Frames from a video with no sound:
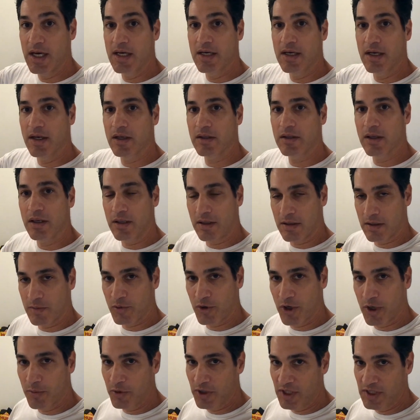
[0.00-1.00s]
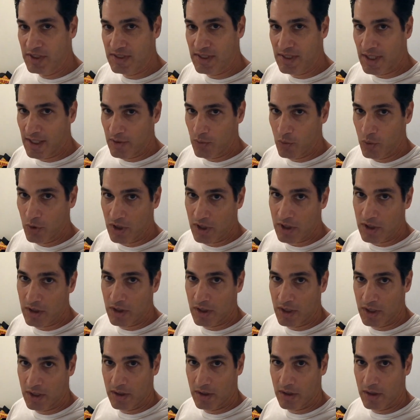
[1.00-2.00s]
Now, a lot of the properties that I work
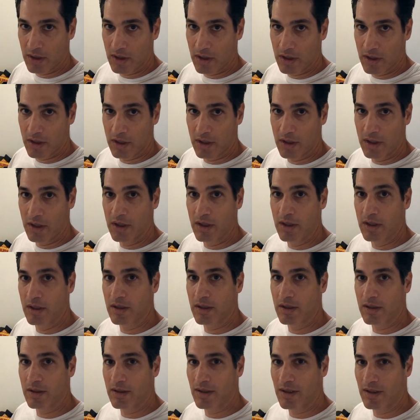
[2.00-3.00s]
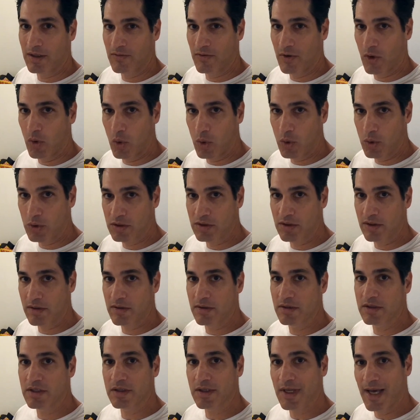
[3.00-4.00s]
on are kind of old,
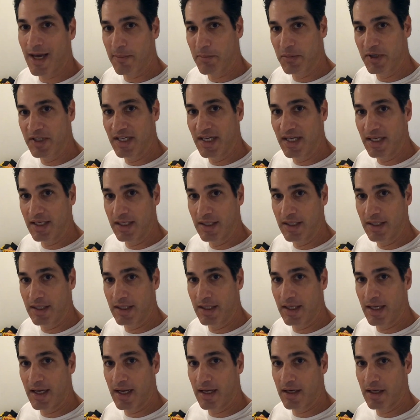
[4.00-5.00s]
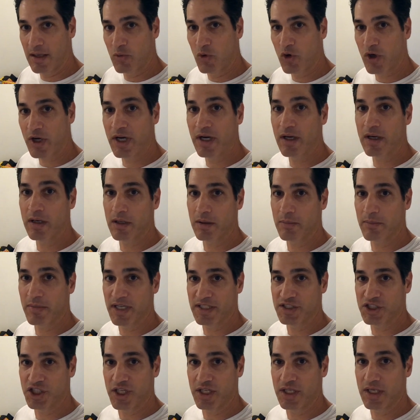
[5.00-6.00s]
they're dilapidated, and I'm working on a
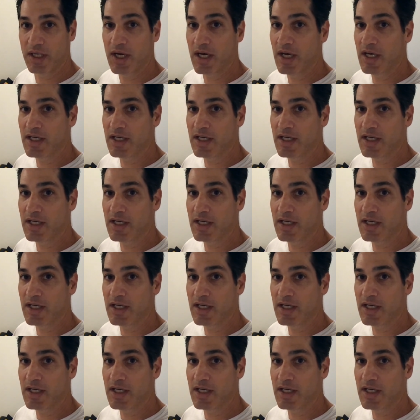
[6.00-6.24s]
budget.